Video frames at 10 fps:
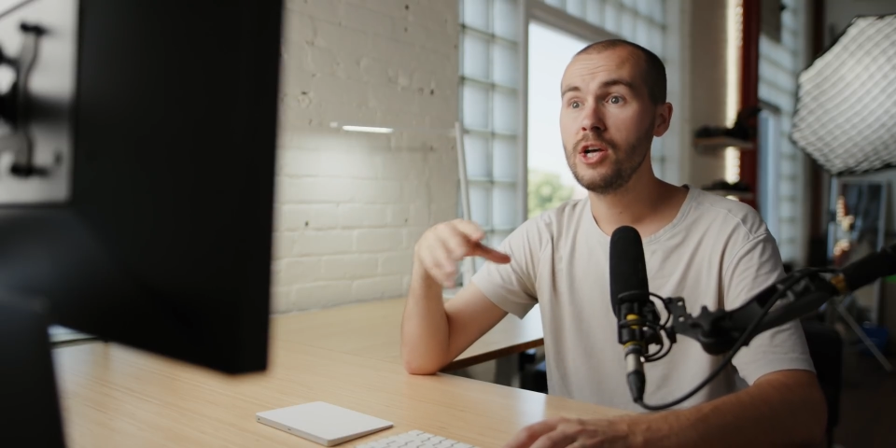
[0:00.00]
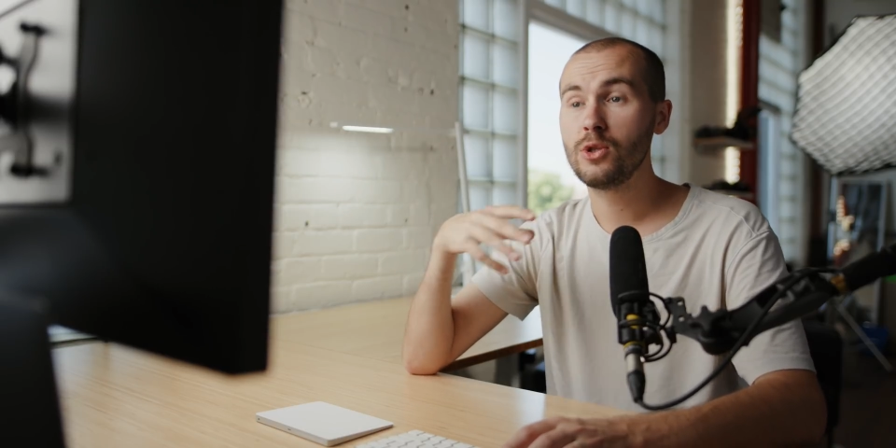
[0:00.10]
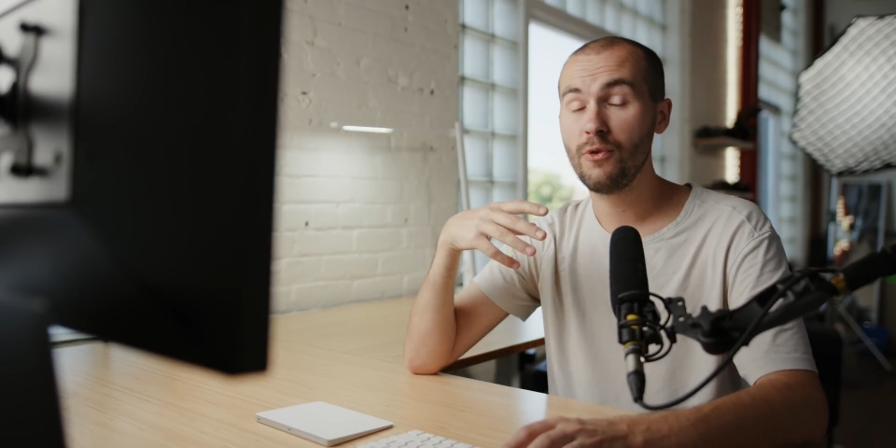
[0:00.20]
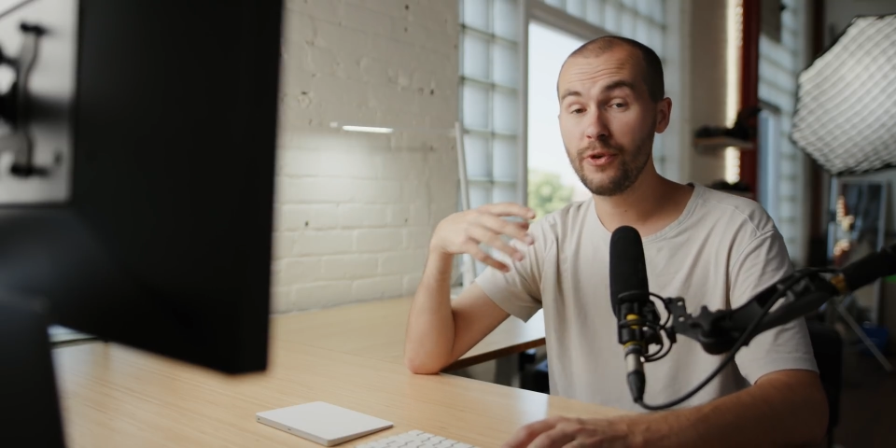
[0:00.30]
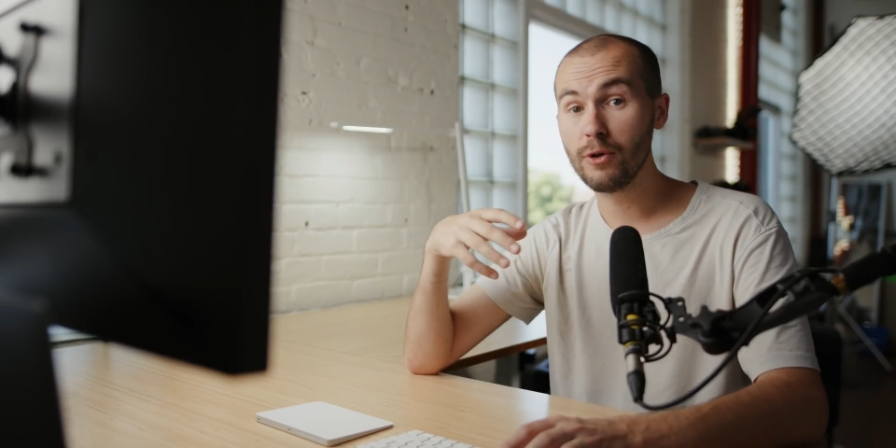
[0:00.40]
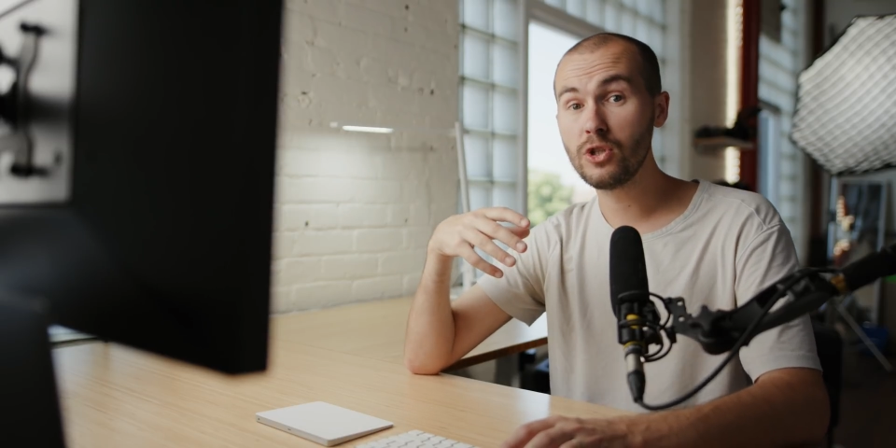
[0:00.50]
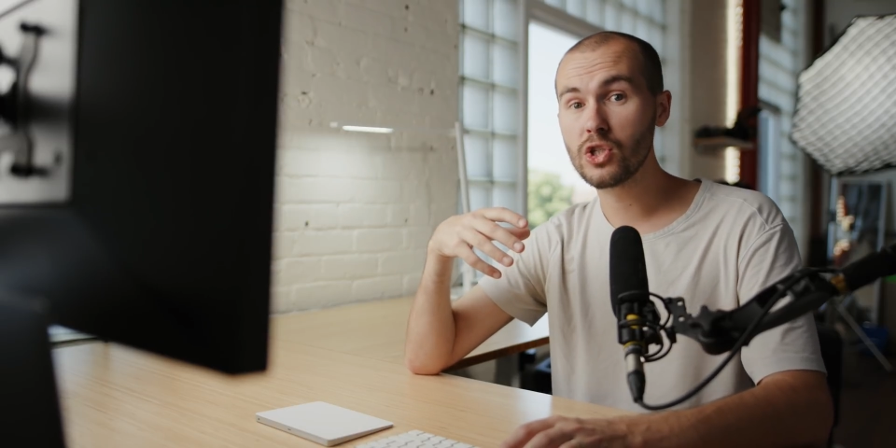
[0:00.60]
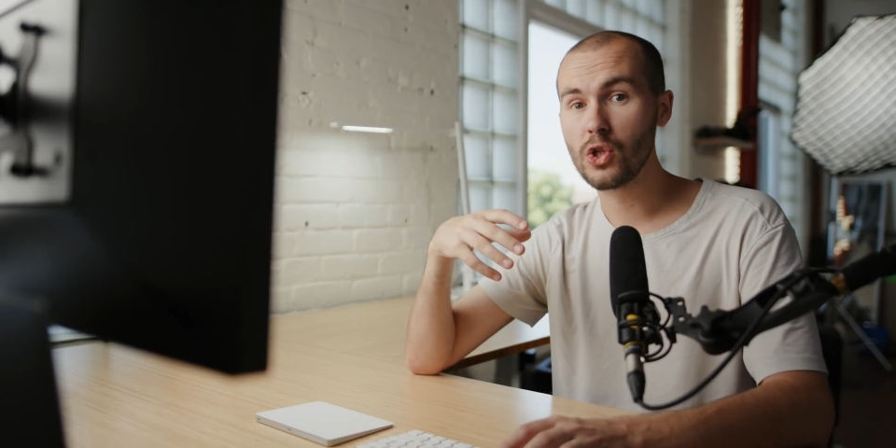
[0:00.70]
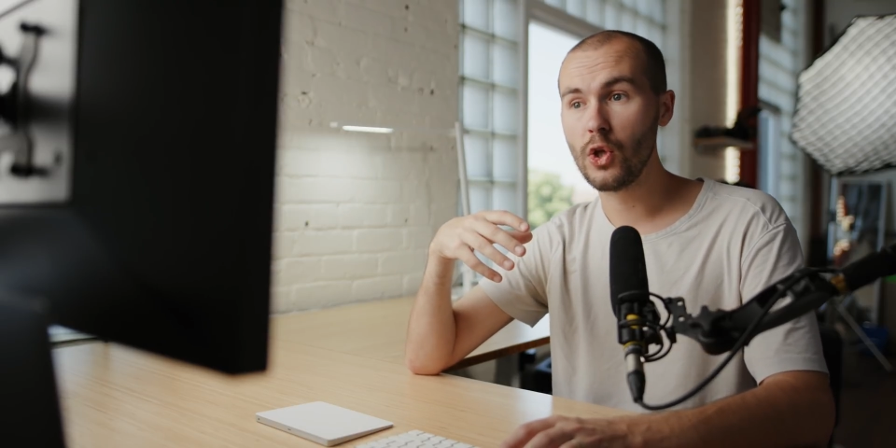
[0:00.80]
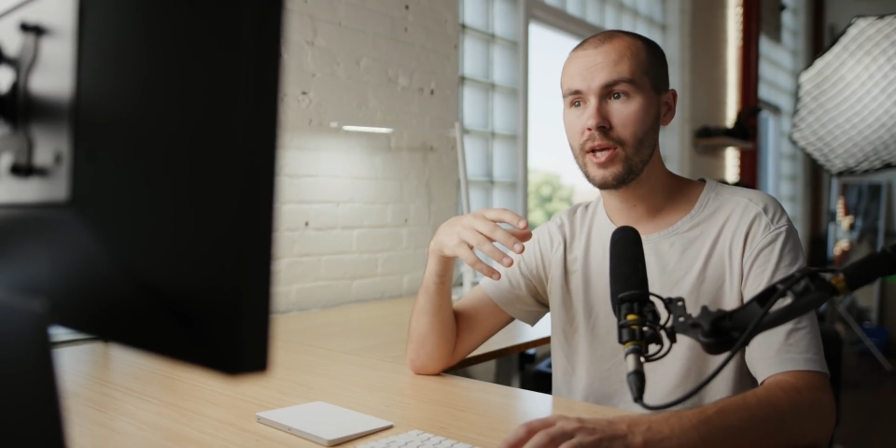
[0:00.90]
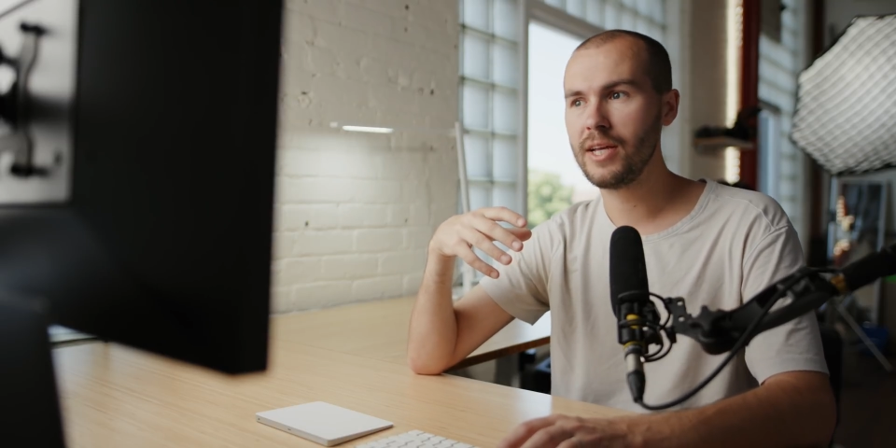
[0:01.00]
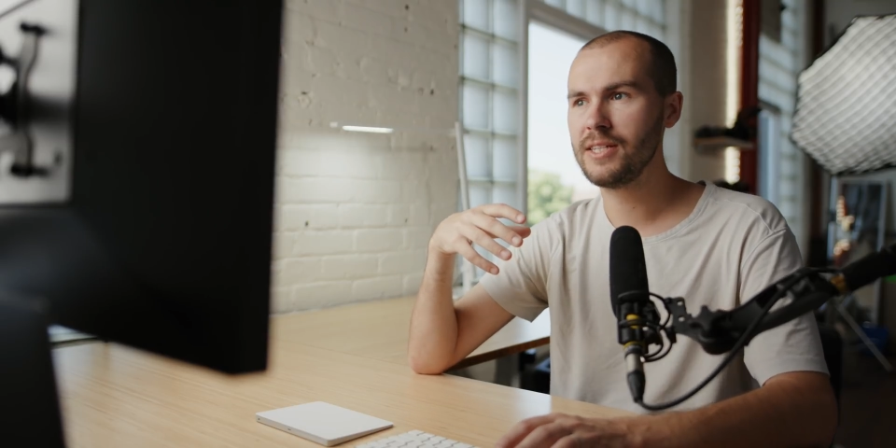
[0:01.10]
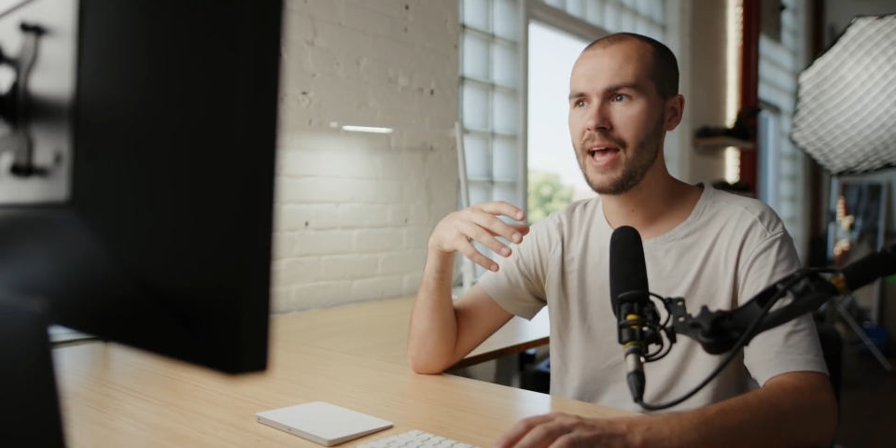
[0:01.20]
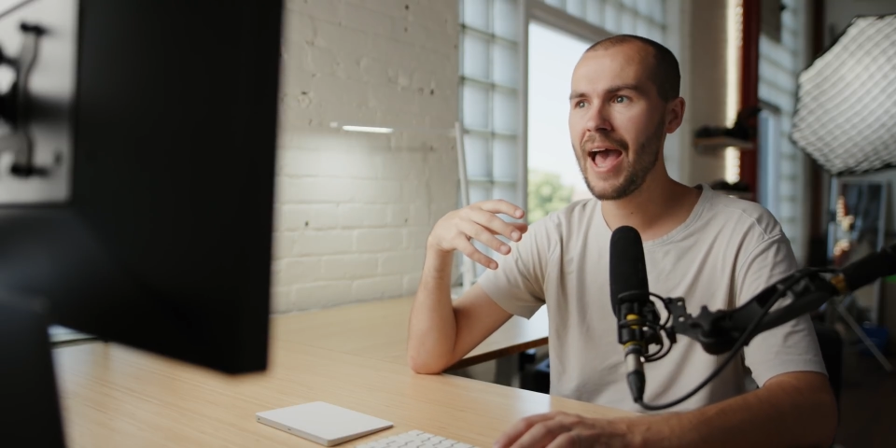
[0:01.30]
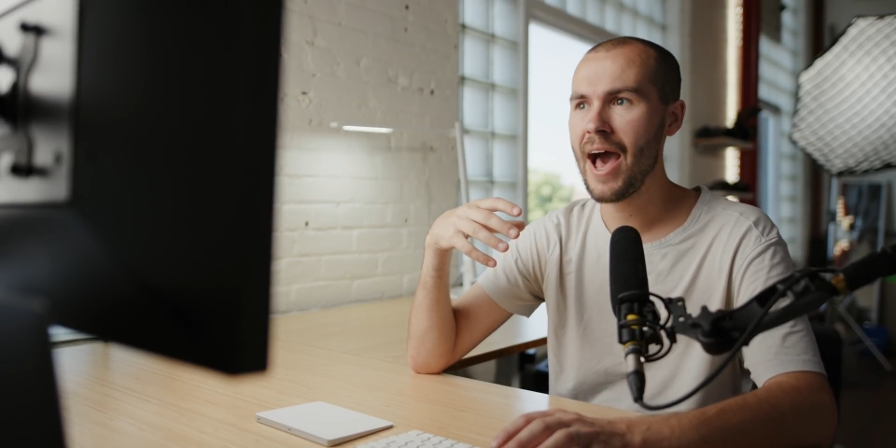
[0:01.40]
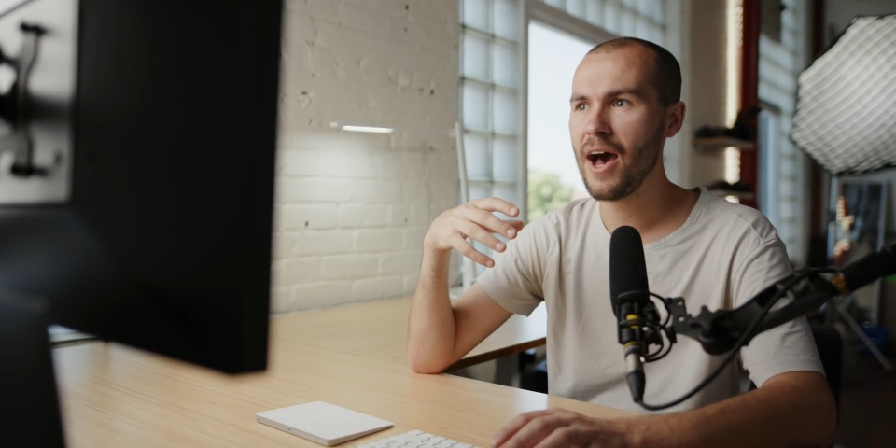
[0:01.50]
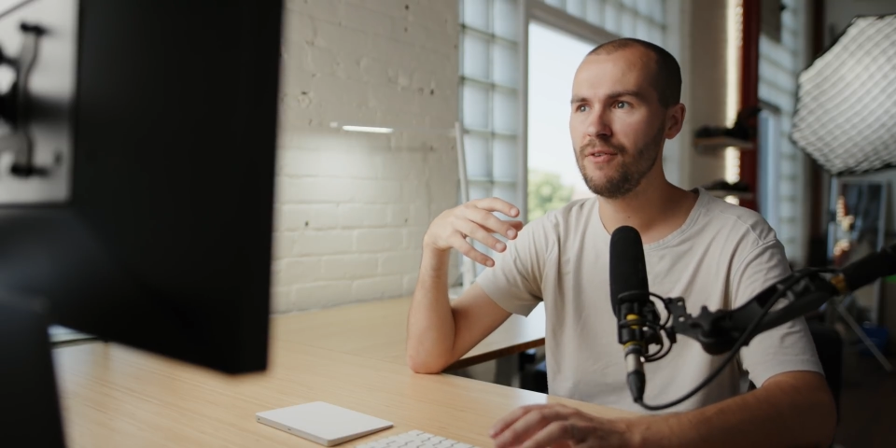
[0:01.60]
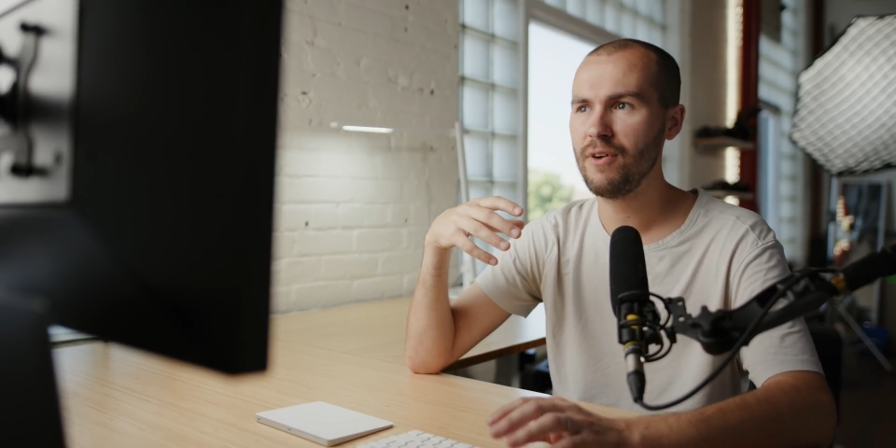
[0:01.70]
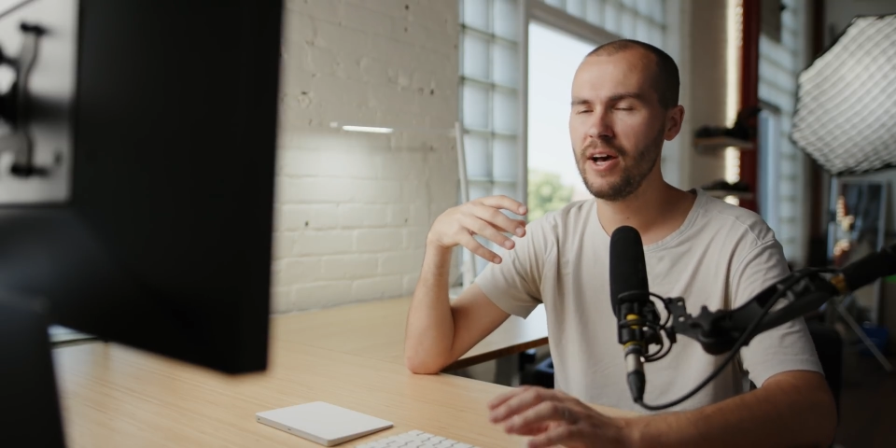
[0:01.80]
So if you're just looking to have